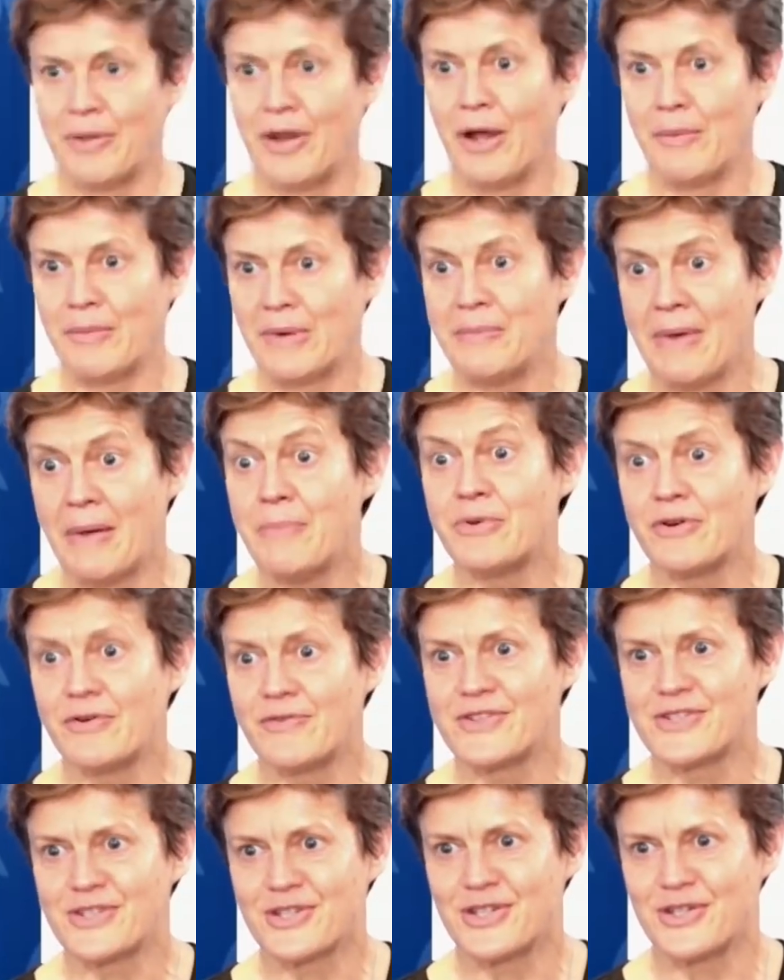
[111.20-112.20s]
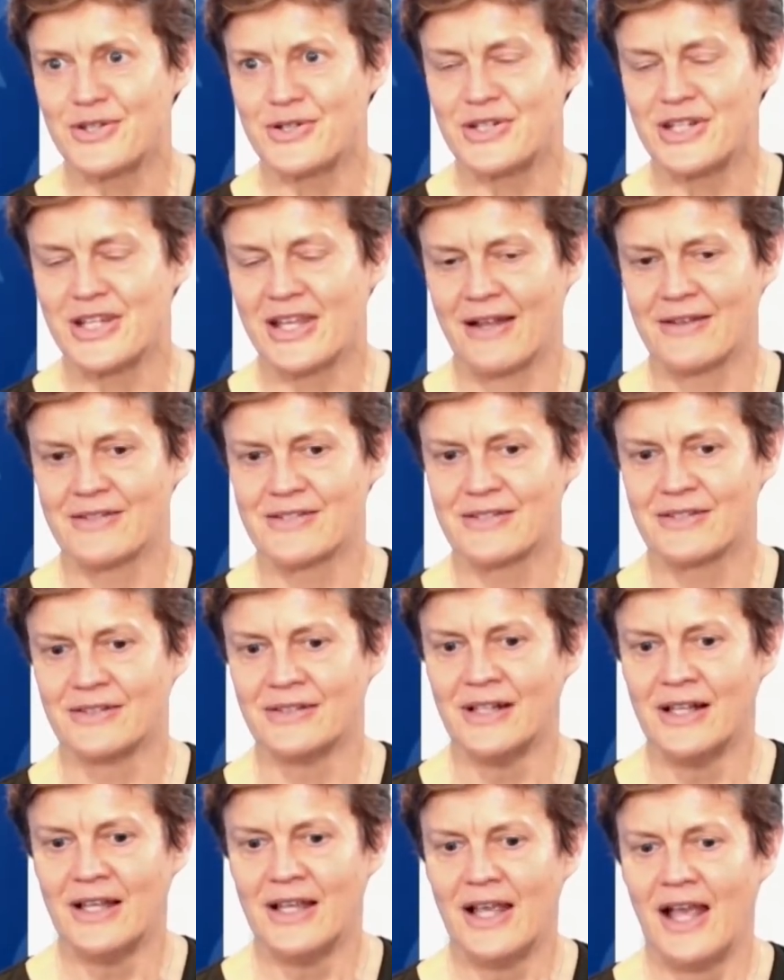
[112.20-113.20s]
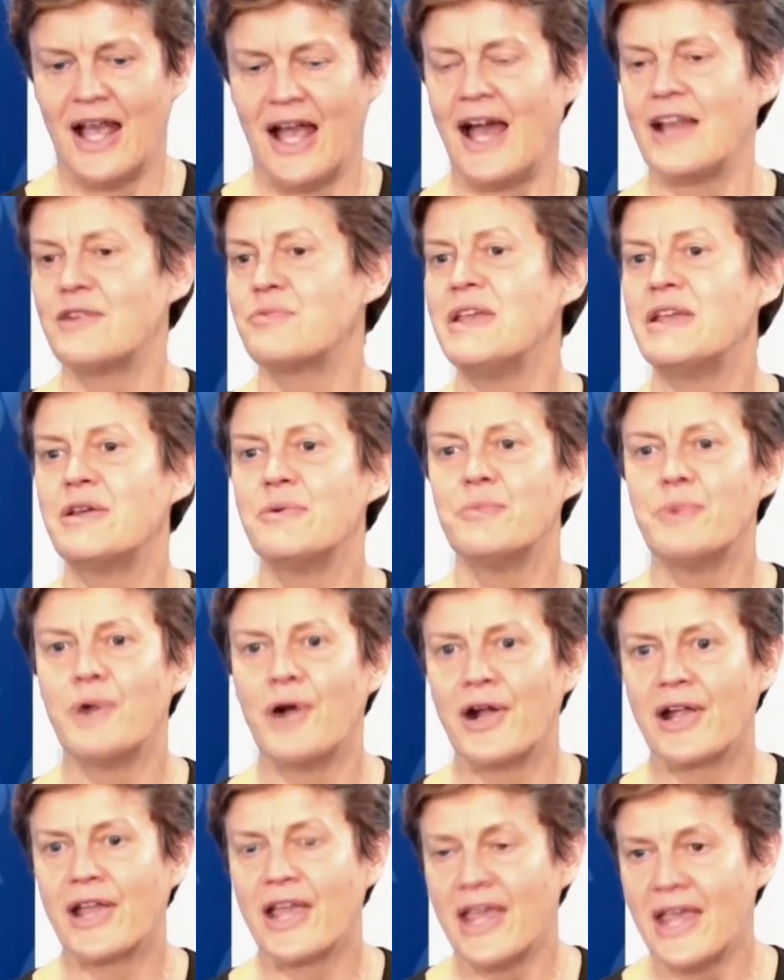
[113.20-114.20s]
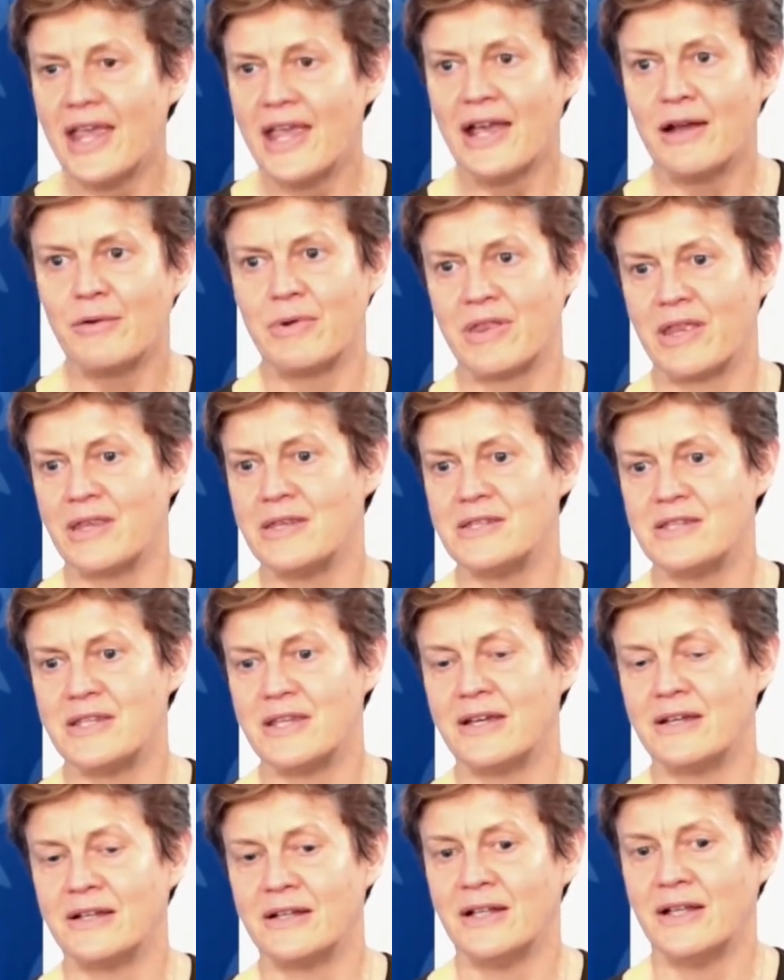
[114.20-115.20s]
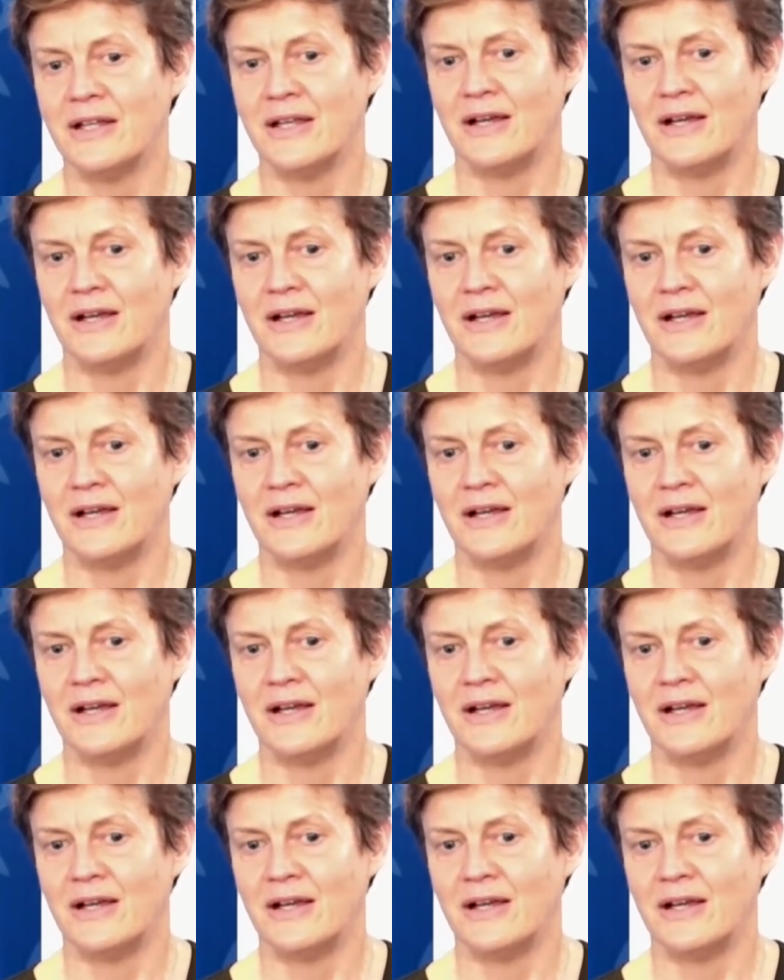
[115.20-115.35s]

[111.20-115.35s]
permanent member of the Security Council, and we can work here with India